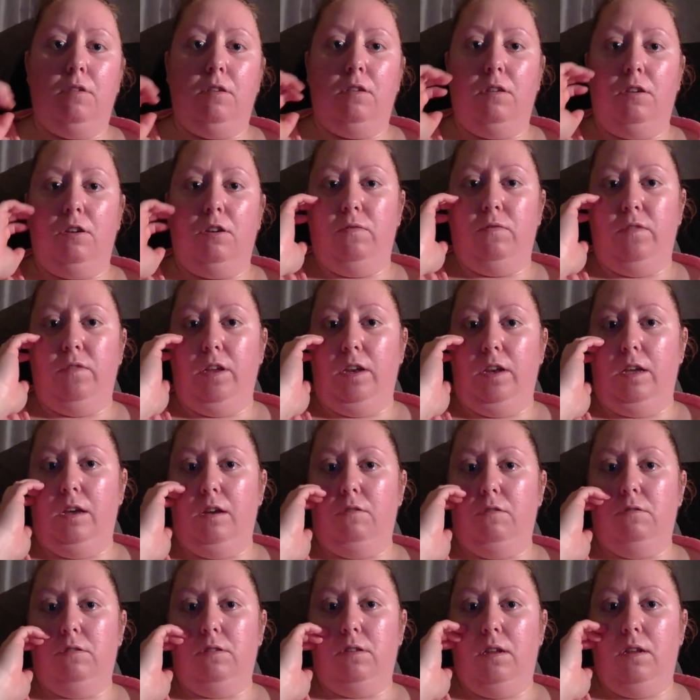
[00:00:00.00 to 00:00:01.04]
your
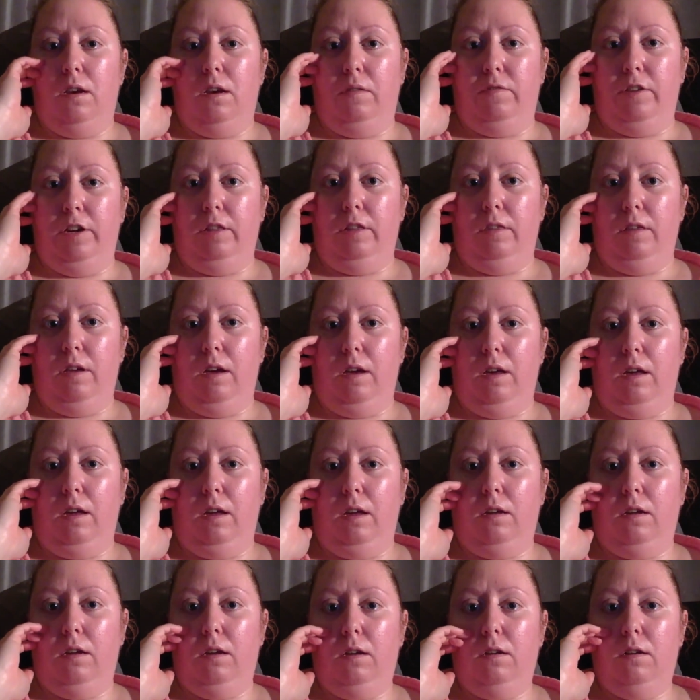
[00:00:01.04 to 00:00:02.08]
videos and everything.